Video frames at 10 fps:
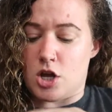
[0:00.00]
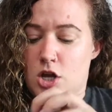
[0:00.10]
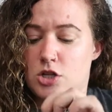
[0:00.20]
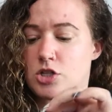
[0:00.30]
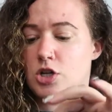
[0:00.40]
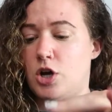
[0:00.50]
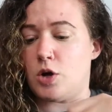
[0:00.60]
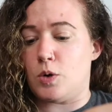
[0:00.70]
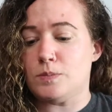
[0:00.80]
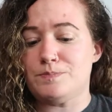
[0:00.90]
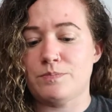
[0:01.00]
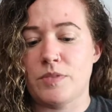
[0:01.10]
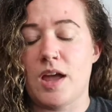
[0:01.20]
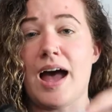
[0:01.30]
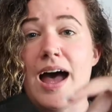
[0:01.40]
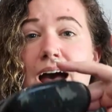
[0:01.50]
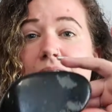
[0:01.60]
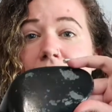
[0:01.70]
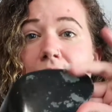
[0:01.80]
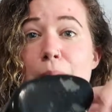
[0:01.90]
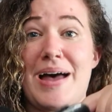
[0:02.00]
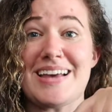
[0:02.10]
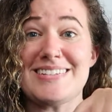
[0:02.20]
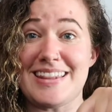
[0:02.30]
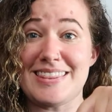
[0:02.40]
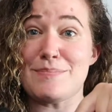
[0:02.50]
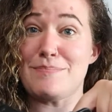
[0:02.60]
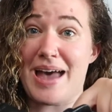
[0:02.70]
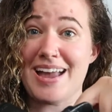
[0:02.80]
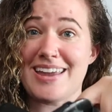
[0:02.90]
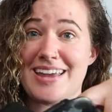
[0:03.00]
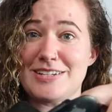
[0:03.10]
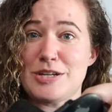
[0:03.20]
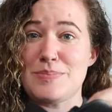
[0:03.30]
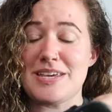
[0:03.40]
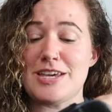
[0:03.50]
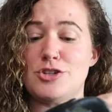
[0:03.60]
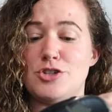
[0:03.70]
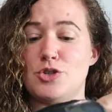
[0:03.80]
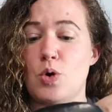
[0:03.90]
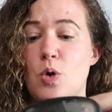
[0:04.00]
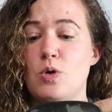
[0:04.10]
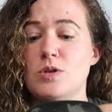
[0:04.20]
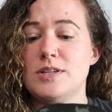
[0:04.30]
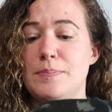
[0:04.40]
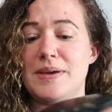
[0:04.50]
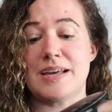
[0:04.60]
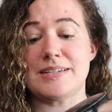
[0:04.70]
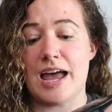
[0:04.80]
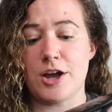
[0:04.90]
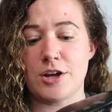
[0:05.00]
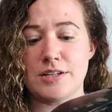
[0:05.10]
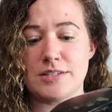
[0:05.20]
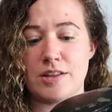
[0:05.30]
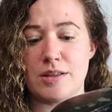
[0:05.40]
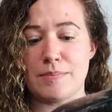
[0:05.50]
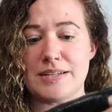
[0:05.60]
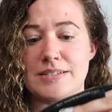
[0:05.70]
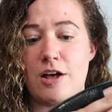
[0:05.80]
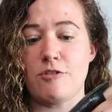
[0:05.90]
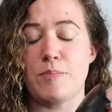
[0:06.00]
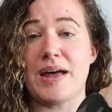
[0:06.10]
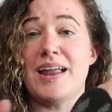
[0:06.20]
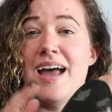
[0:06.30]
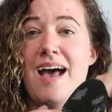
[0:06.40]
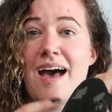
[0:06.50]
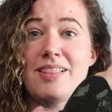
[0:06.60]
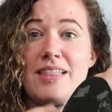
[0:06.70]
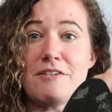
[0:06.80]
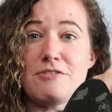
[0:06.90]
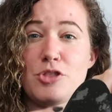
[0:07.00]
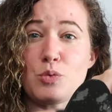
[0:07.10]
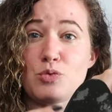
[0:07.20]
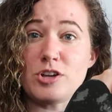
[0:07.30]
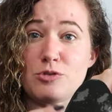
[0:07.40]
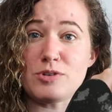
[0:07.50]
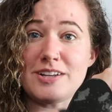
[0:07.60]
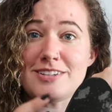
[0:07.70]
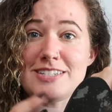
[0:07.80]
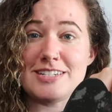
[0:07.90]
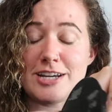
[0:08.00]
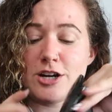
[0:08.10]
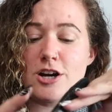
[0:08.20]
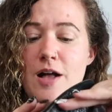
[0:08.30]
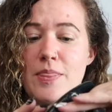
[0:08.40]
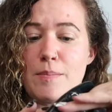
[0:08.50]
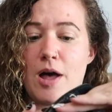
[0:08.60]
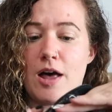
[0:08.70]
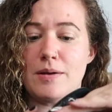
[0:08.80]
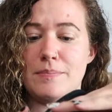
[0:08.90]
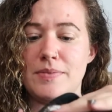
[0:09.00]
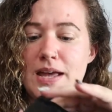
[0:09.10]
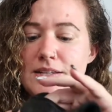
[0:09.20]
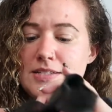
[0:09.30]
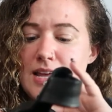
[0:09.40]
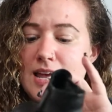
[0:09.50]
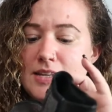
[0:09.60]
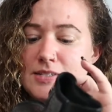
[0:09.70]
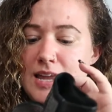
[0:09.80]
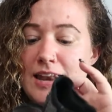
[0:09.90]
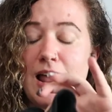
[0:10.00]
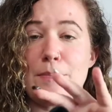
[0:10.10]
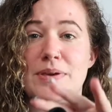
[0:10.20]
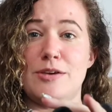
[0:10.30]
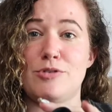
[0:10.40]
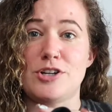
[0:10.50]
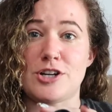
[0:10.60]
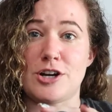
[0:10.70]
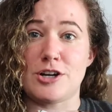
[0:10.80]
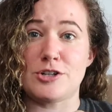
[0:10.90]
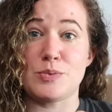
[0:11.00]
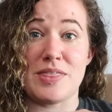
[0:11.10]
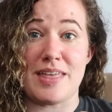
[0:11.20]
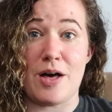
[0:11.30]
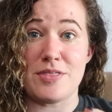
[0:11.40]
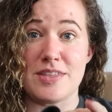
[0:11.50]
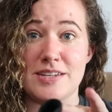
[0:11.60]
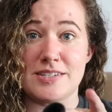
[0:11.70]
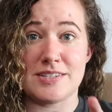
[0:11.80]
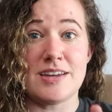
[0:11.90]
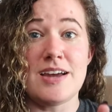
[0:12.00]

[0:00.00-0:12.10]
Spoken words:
So I sent them back in to be sold because I couldn't sell them myself, but I left the RealReal sticker on the bottom that says cannot be returned without this